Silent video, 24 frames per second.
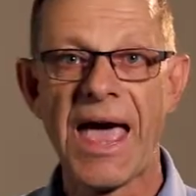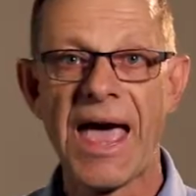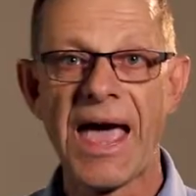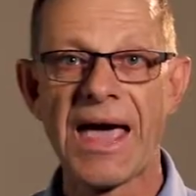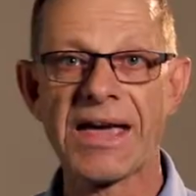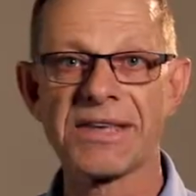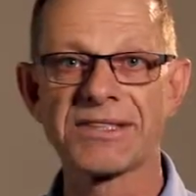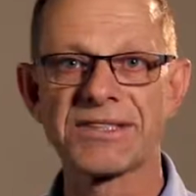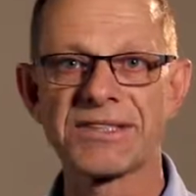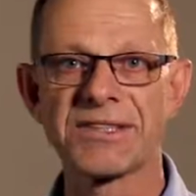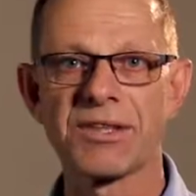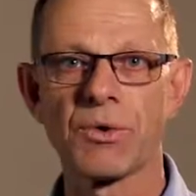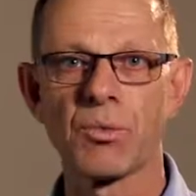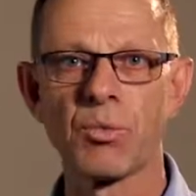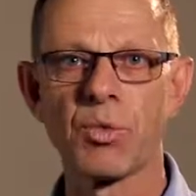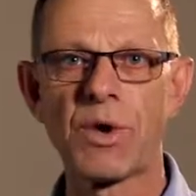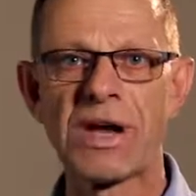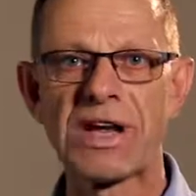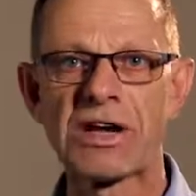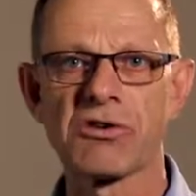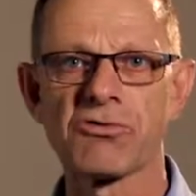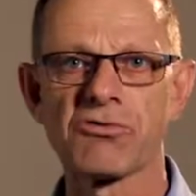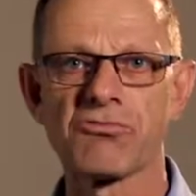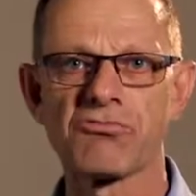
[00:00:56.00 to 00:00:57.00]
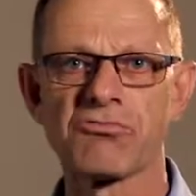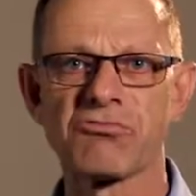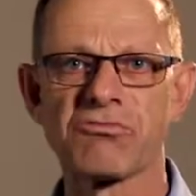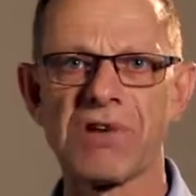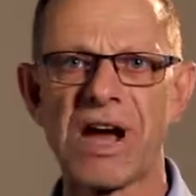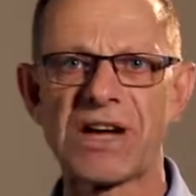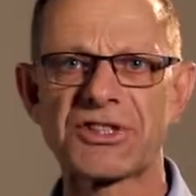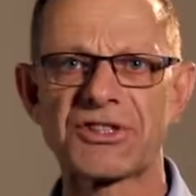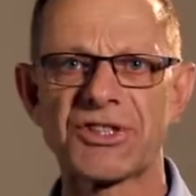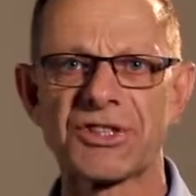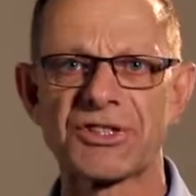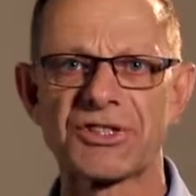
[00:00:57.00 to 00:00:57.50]
As the wing
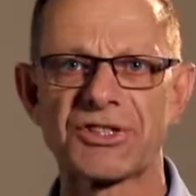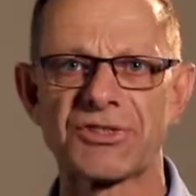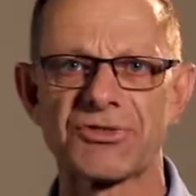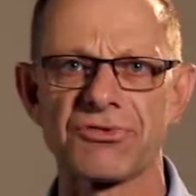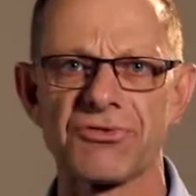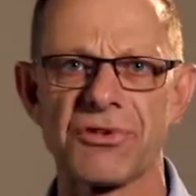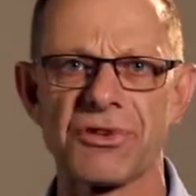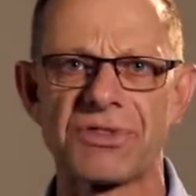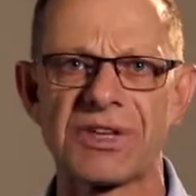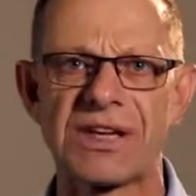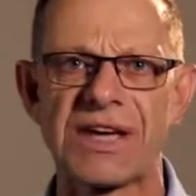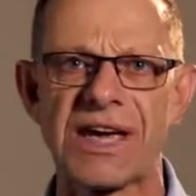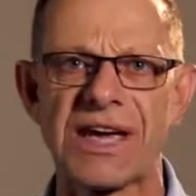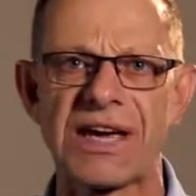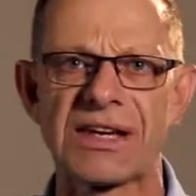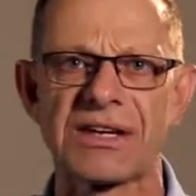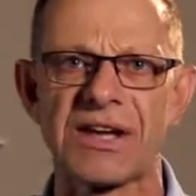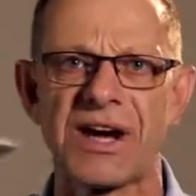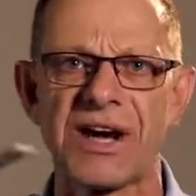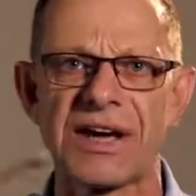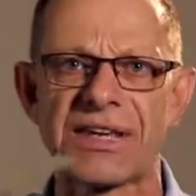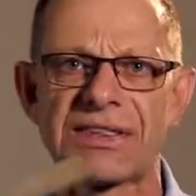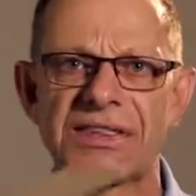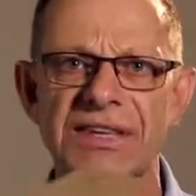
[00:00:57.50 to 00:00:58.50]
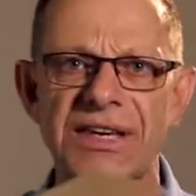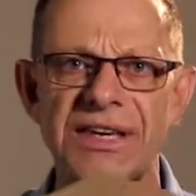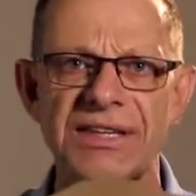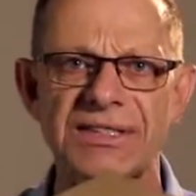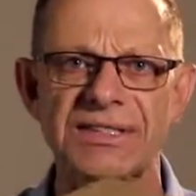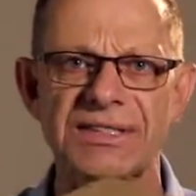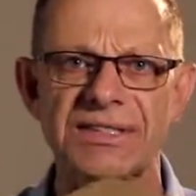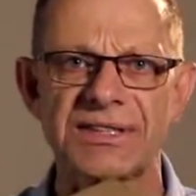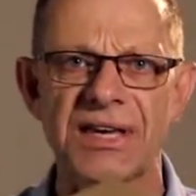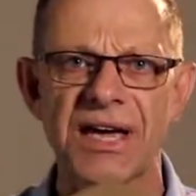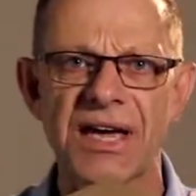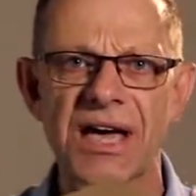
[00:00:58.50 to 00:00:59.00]
rushes through the air like
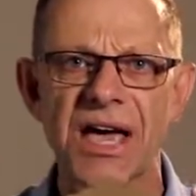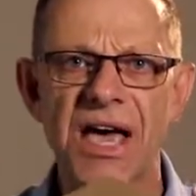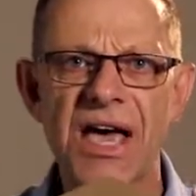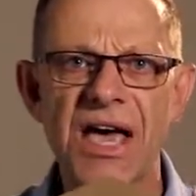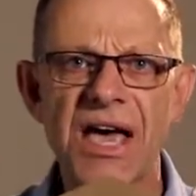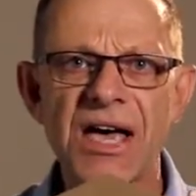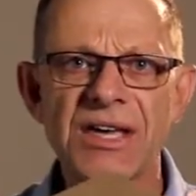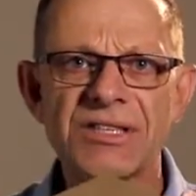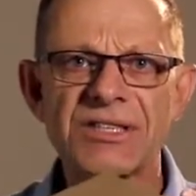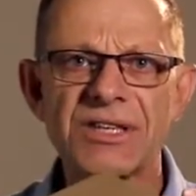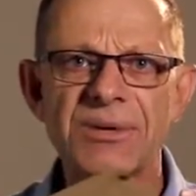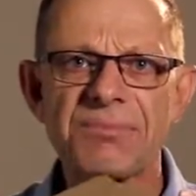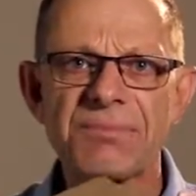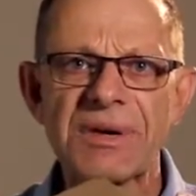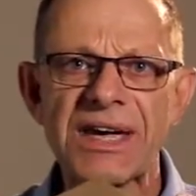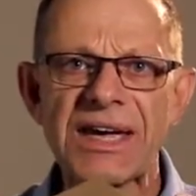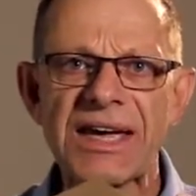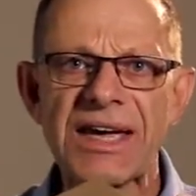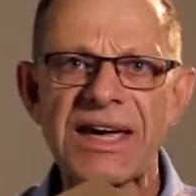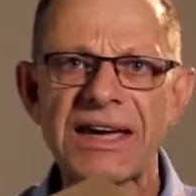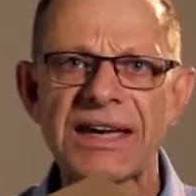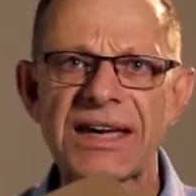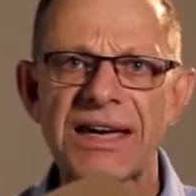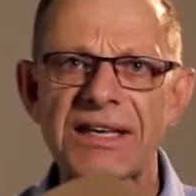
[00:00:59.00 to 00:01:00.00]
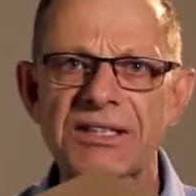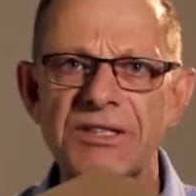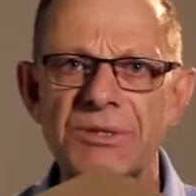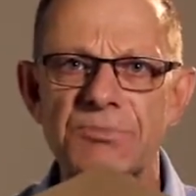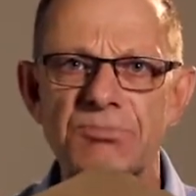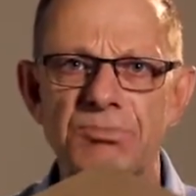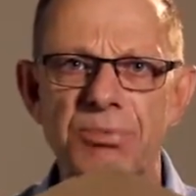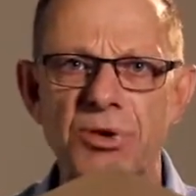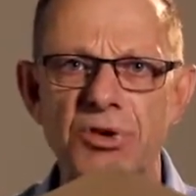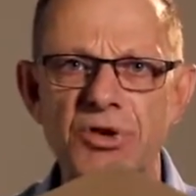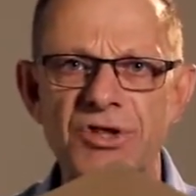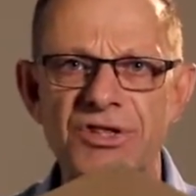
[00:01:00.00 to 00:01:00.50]
this, some air gets
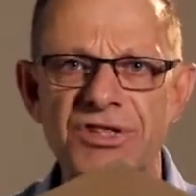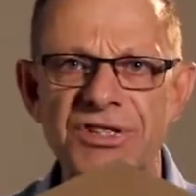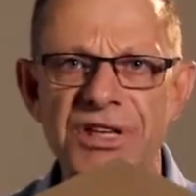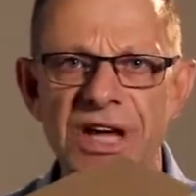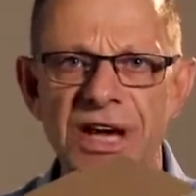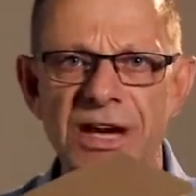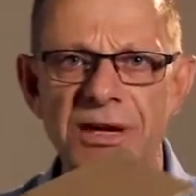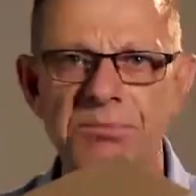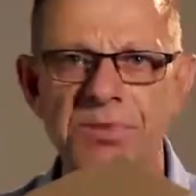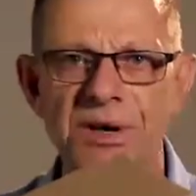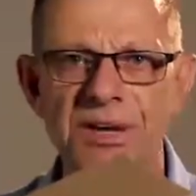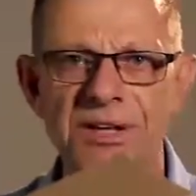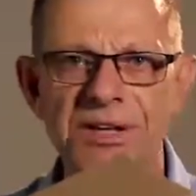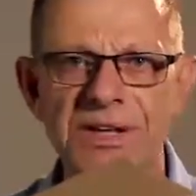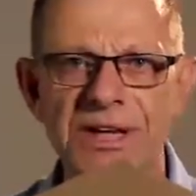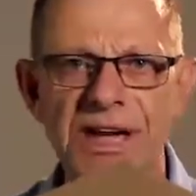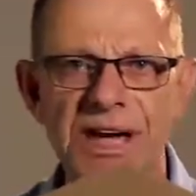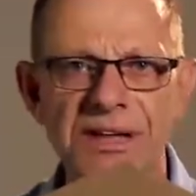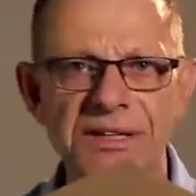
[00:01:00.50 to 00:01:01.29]
pushed down by the